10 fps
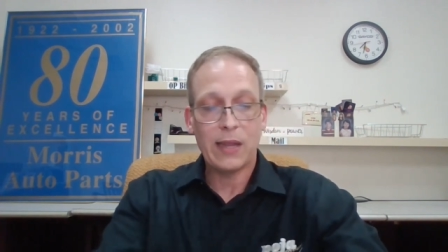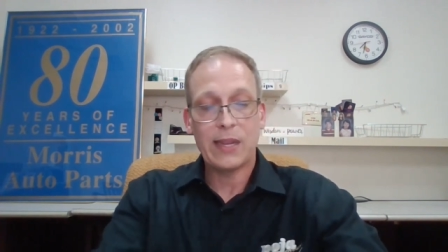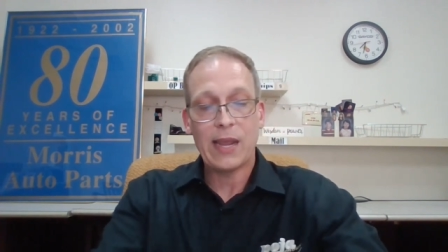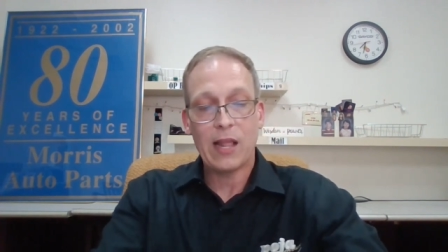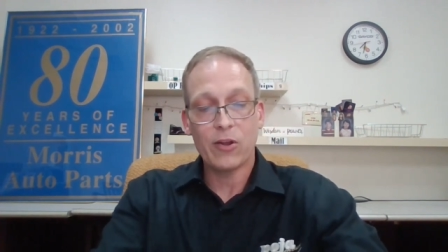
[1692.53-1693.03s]

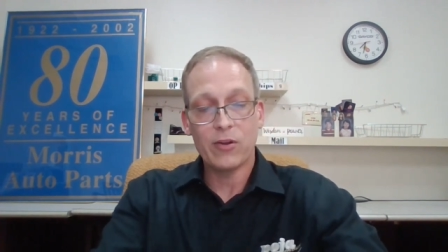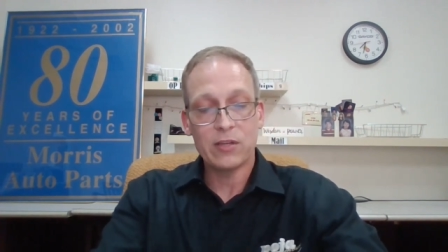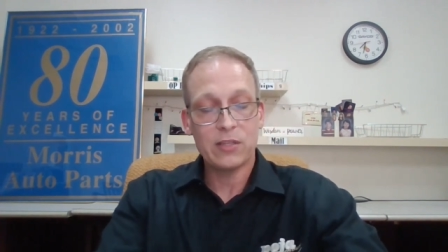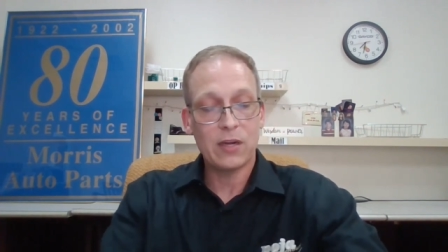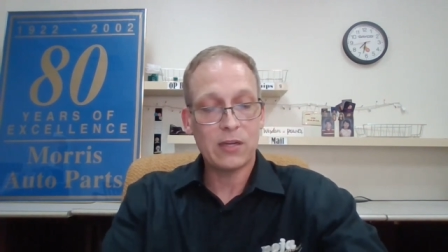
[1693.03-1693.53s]
Ed Gallagher and
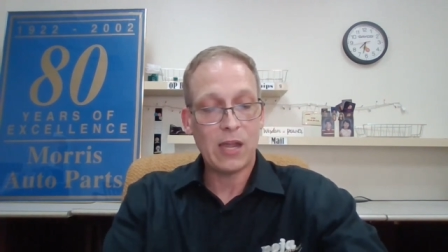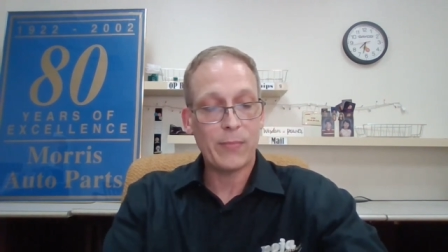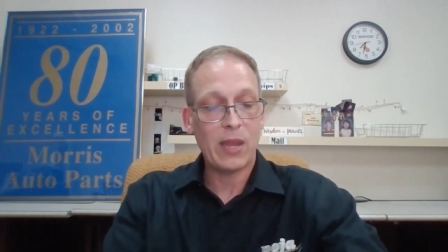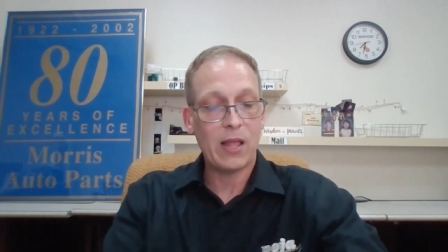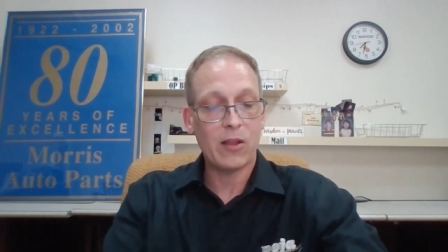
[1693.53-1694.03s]
his son
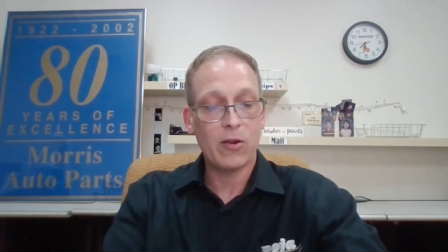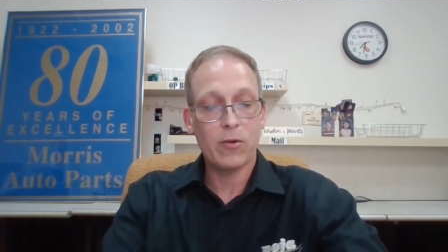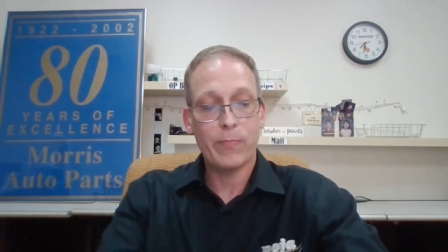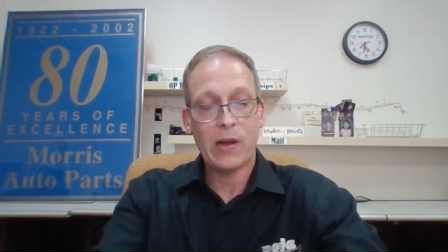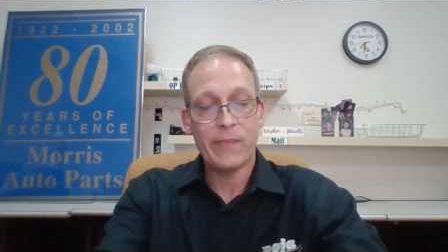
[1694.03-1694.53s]
Tom
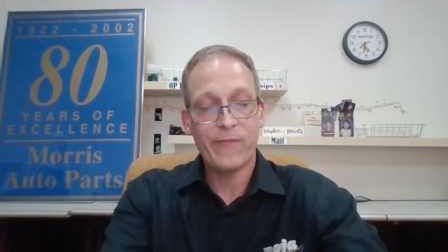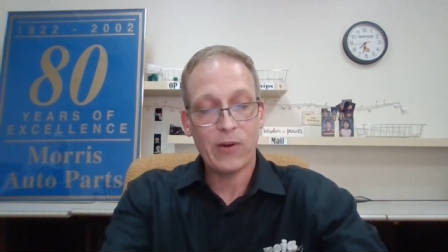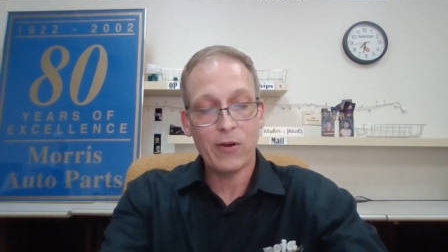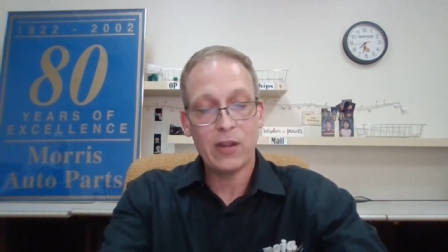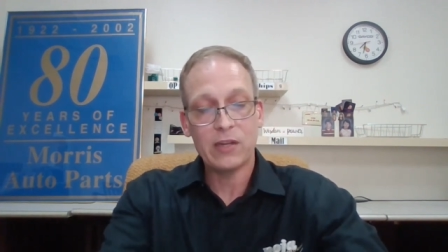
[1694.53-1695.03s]
Gallagher, Bob
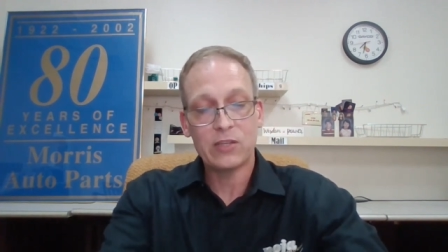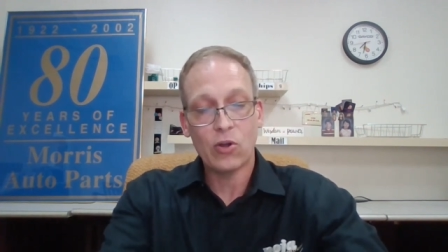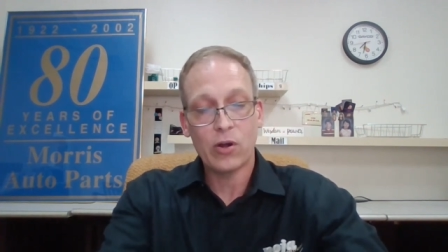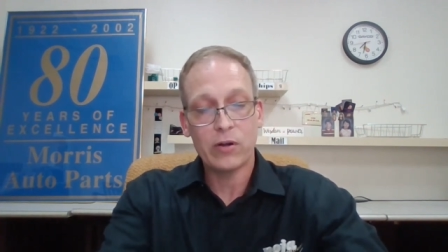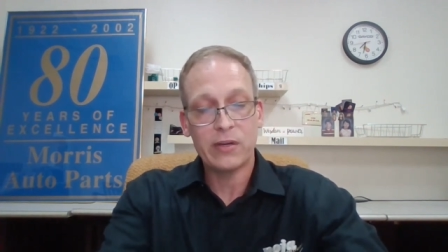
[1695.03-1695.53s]
Furry and his
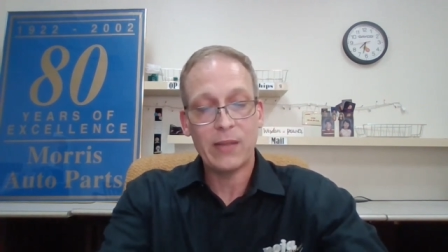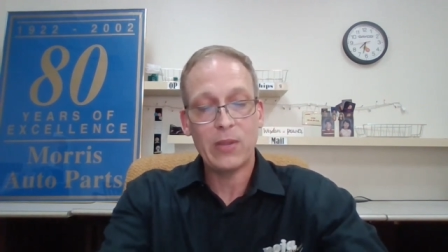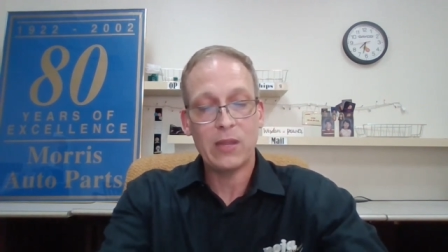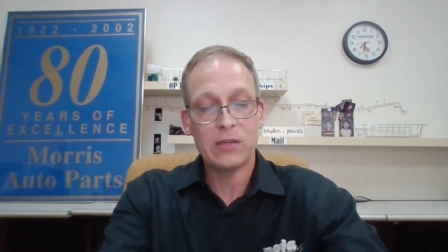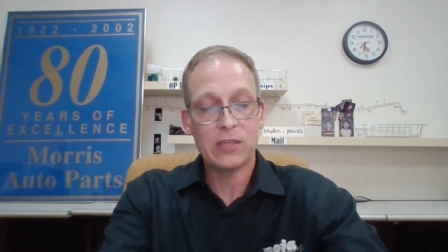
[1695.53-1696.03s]
daughter
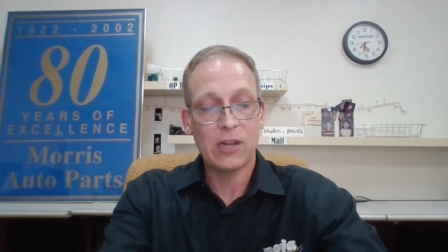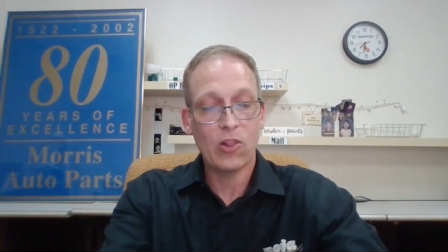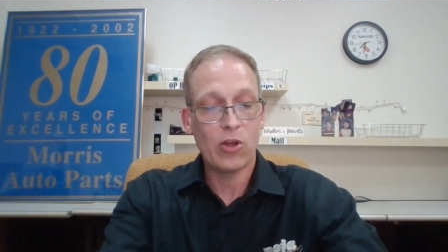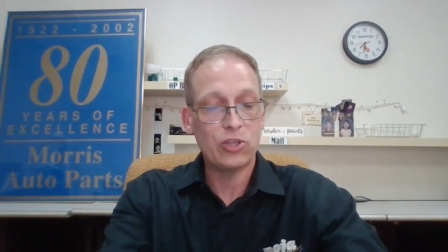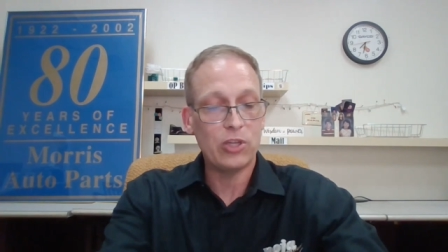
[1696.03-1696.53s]
Debbie and
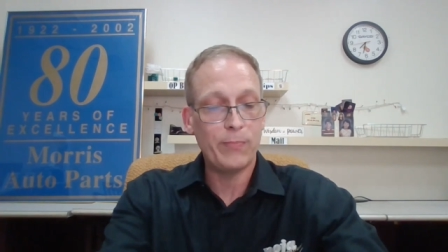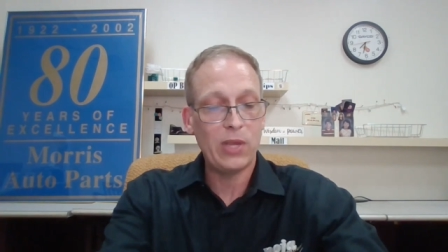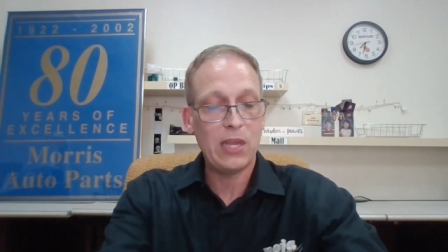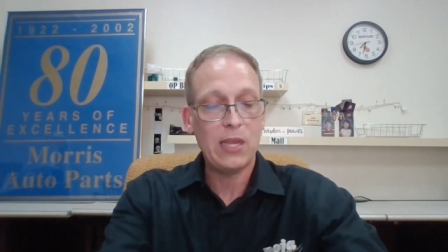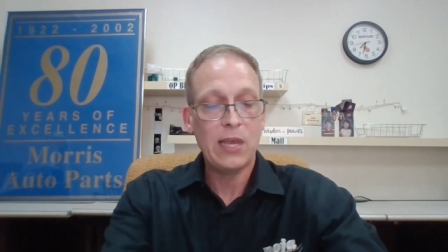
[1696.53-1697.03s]
son-in-law G
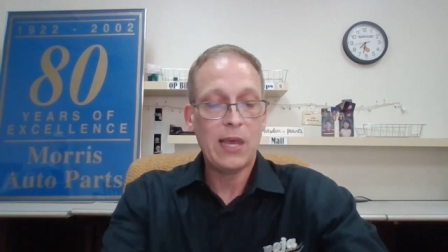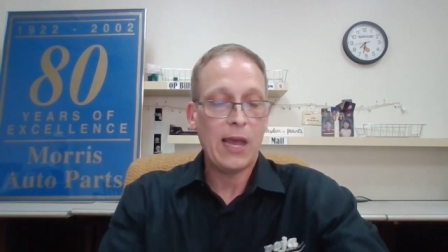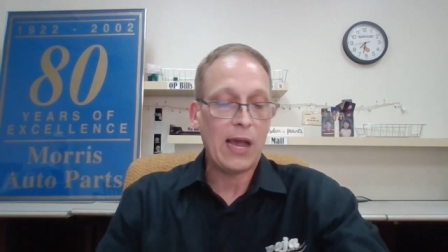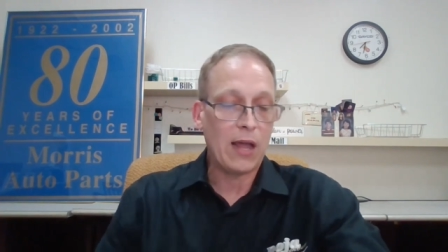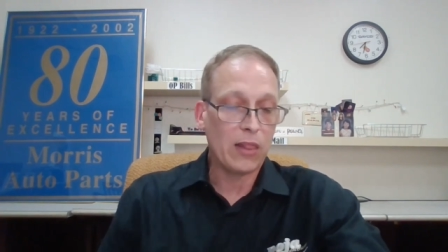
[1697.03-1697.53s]
P,
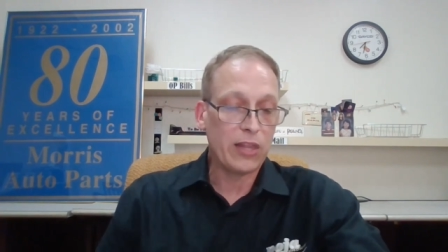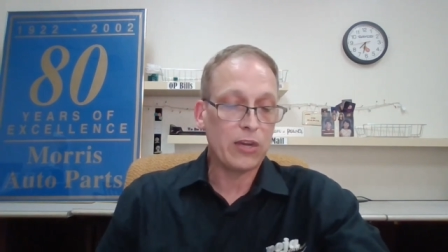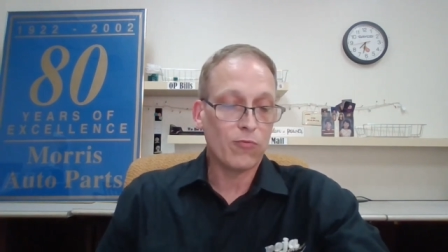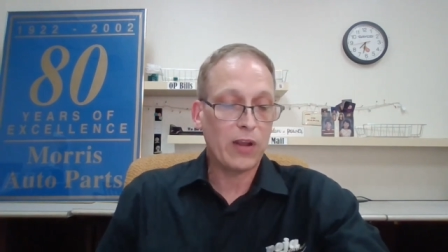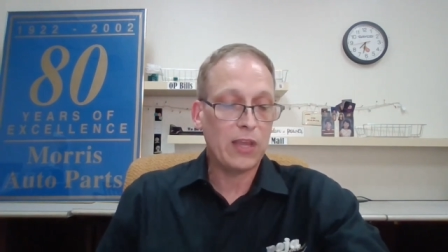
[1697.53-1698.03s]
Al
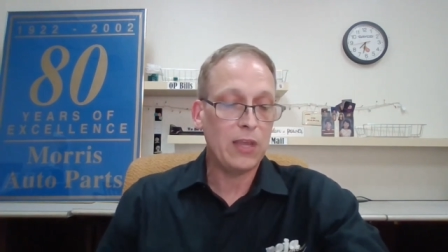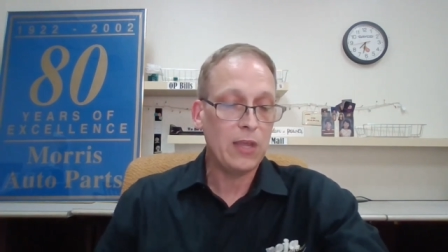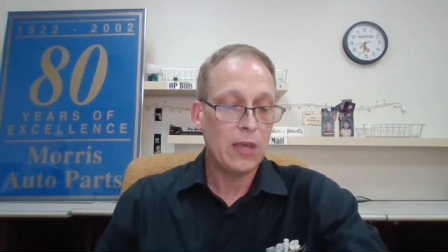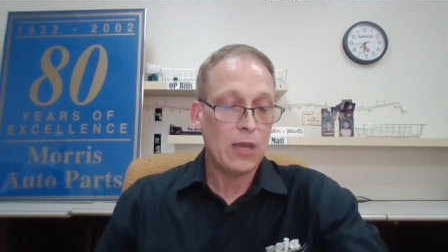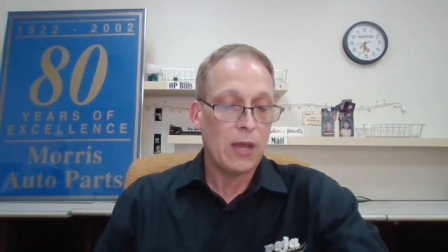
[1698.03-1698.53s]
Linda Ricky,